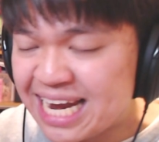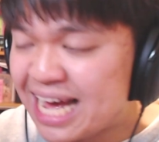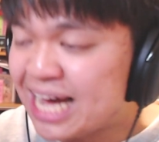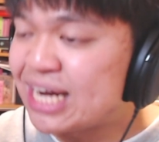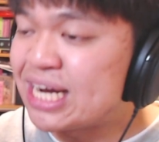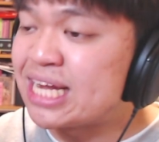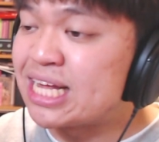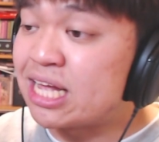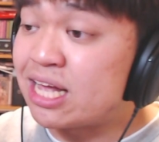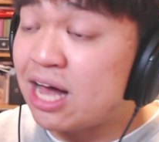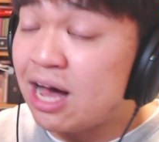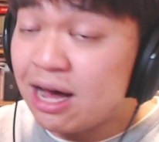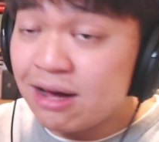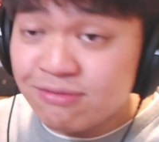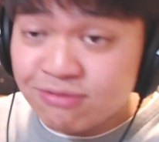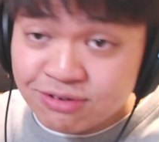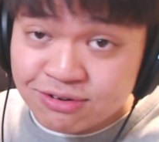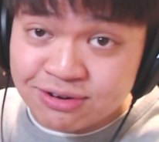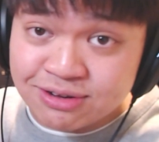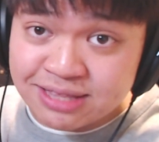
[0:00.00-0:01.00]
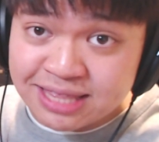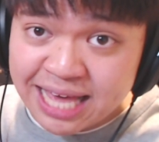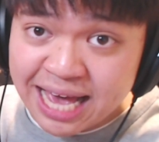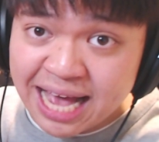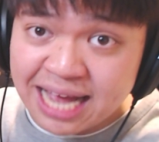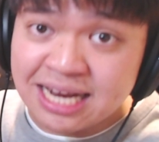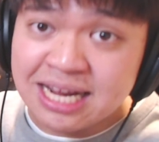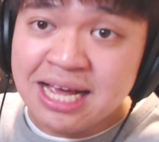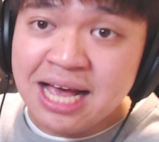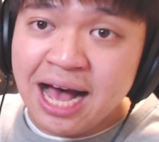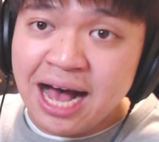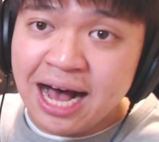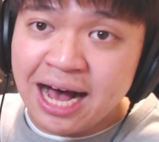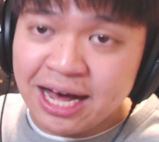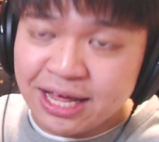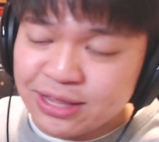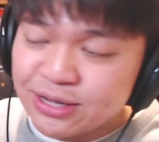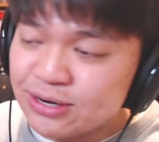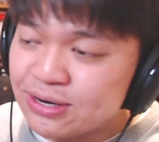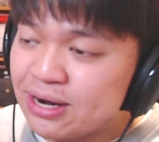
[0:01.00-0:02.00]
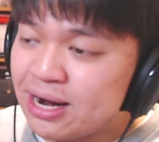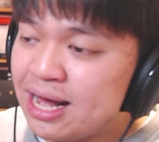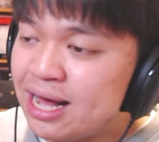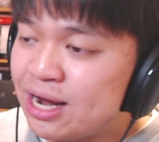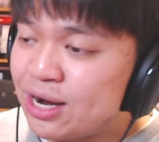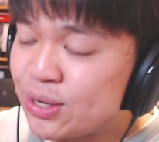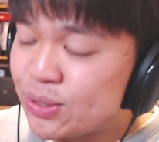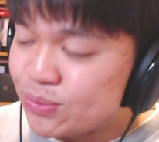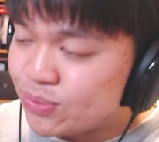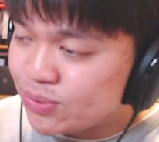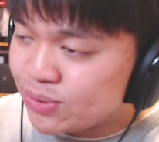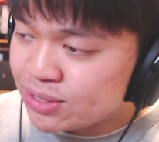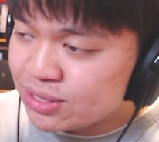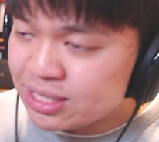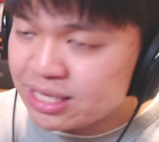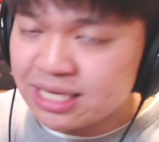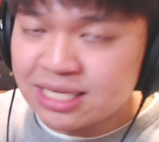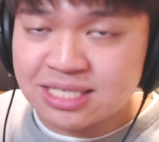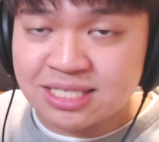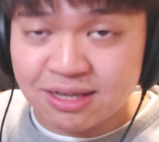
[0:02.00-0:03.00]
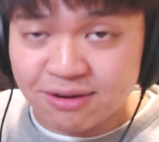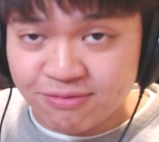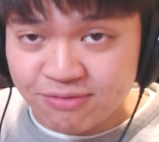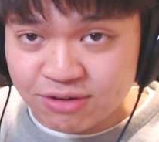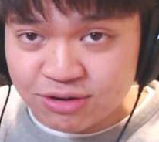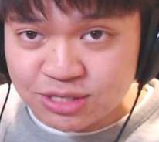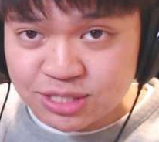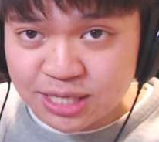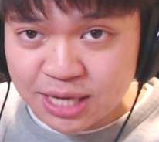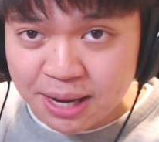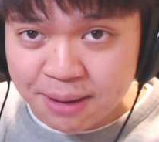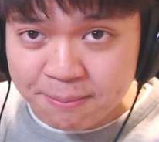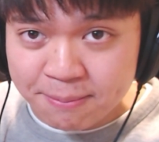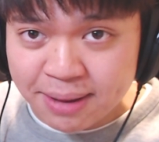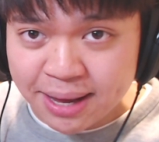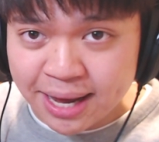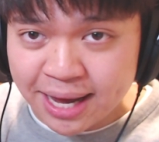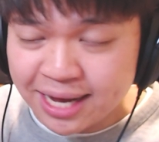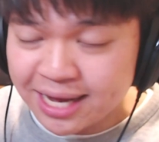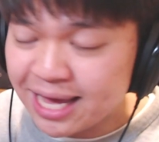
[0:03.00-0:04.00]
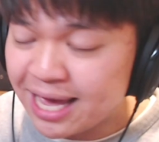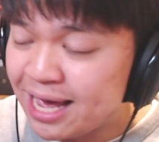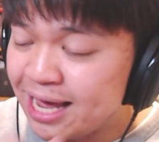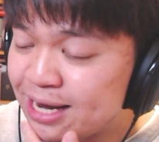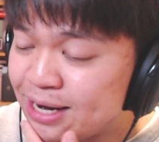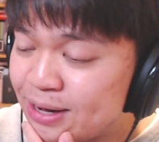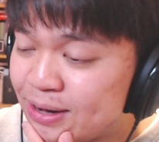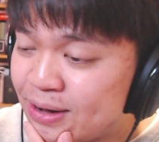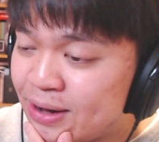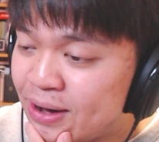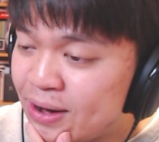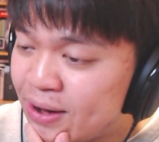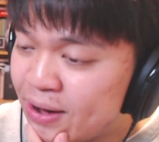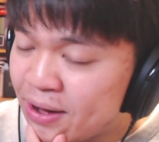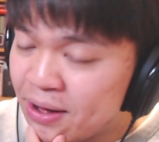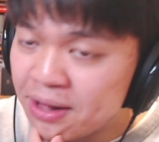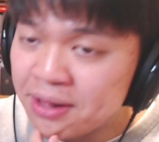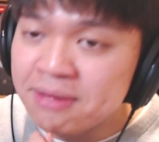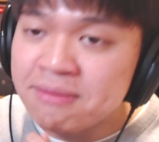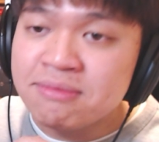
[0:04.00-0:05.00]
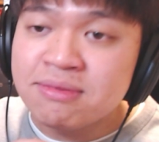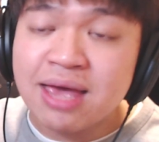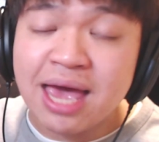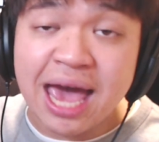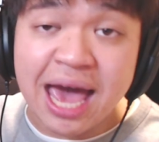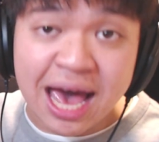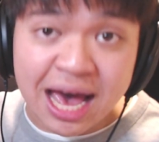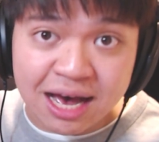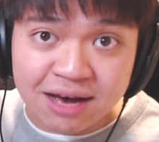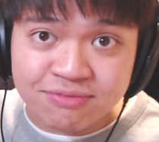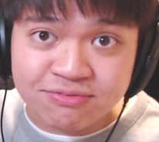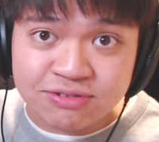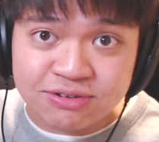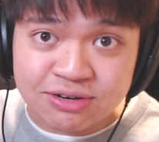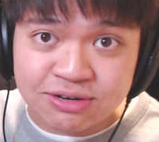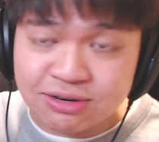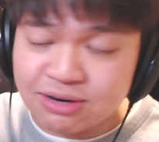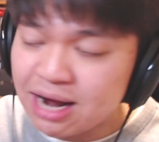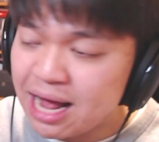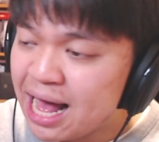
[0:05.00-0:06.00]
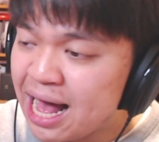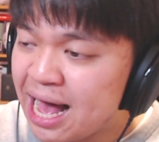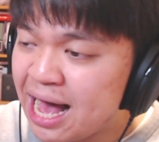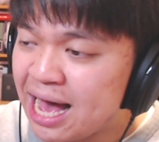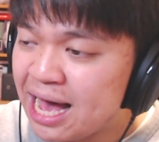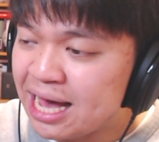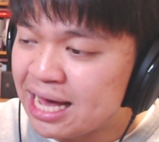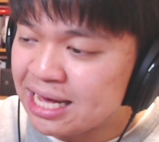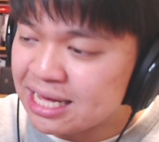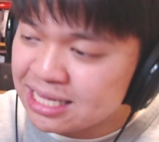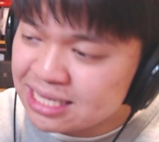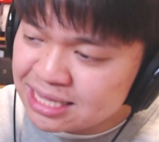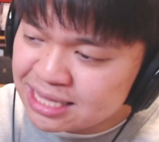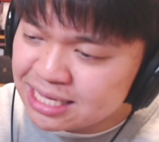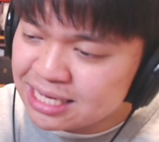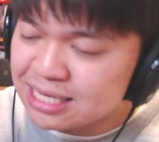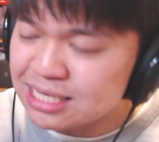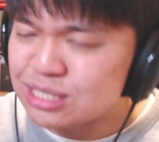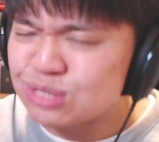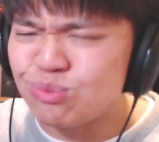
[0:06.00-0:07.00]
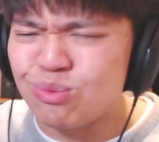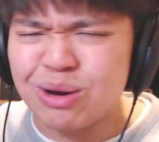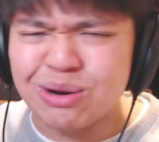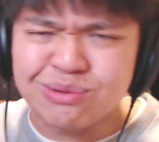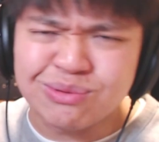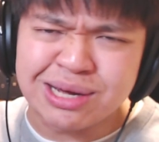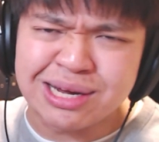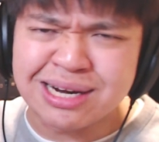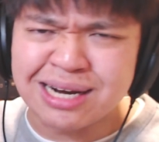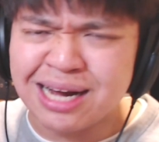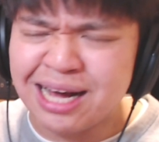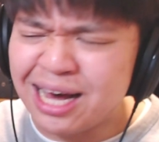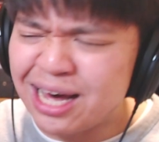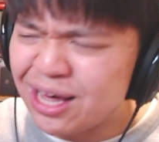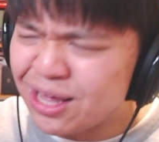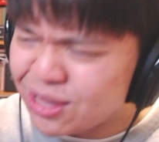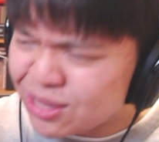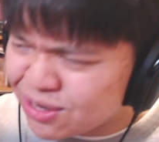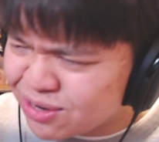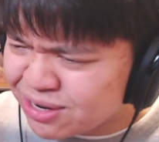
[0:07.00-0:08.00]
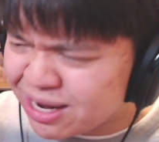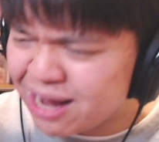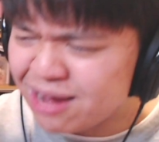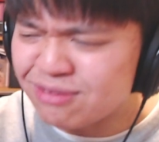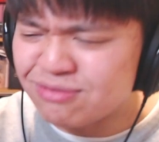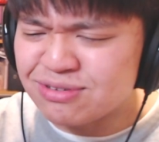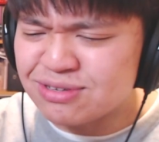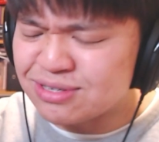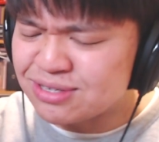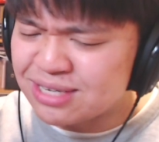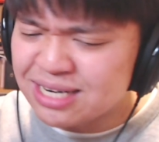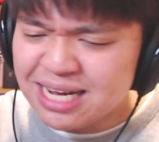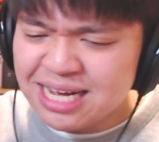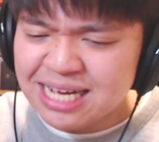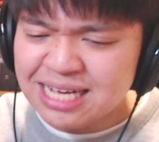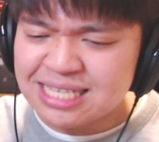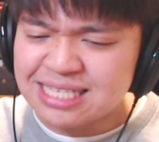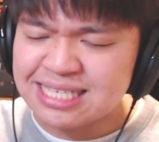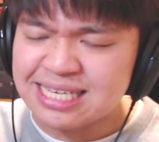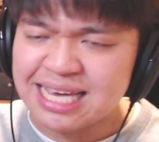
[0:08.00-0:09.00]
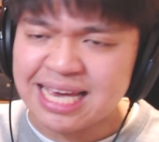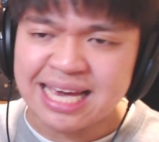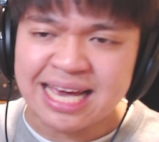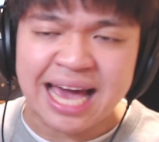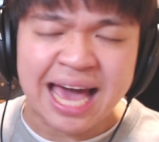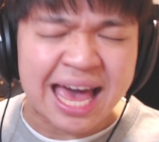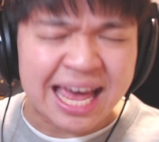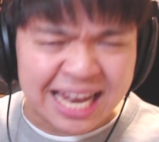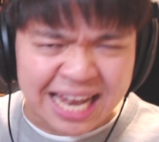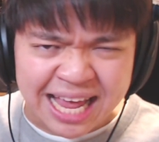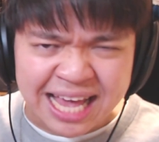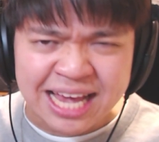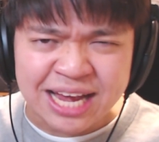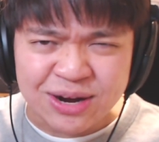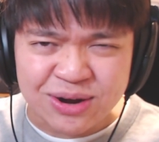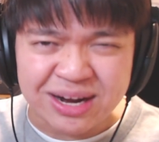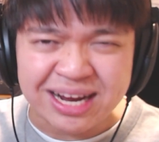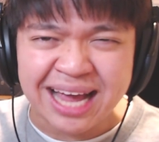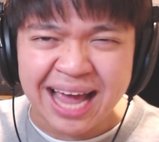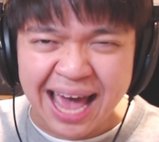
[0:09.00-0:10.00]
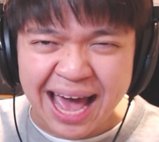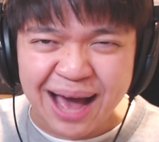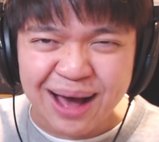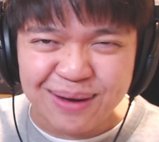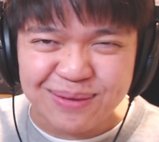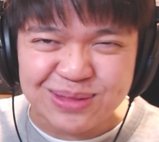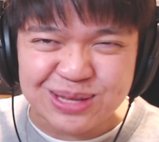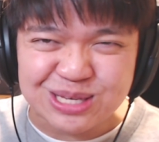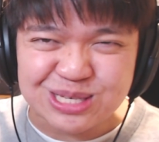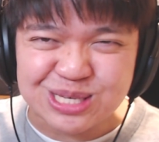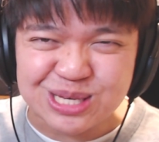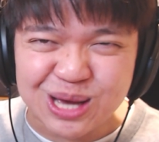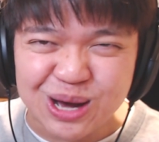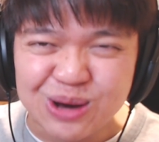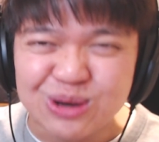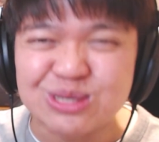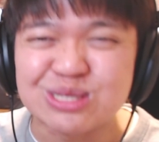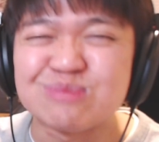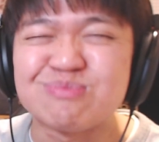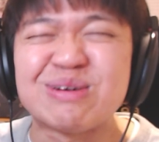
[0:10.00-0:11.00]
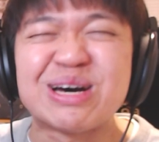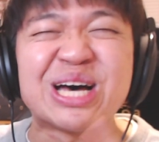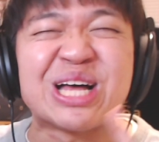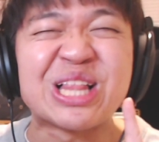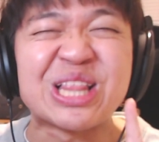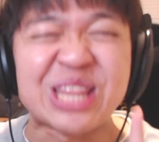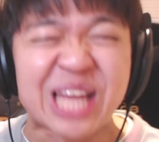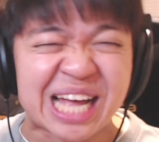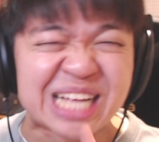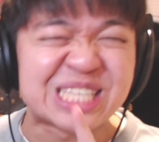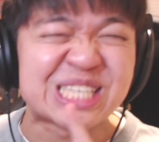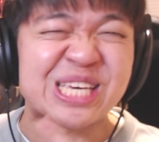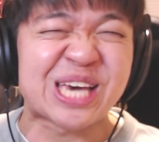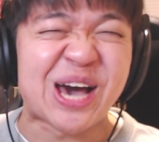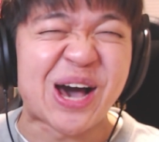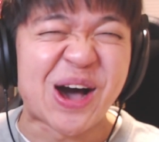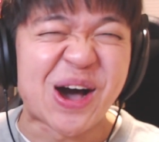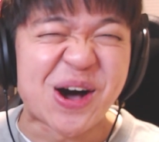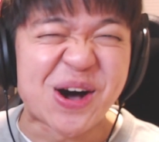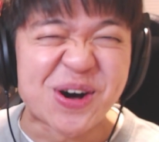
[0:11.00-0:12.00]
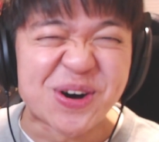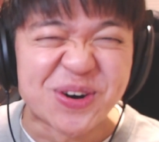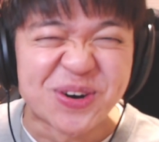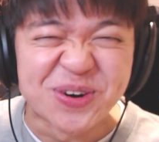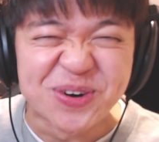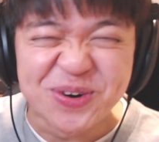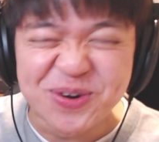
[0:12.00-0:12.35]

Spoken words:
out and cover that other release, their first comeback and all, after this, one way or other, after seeing and hearing how this goes. But let's go.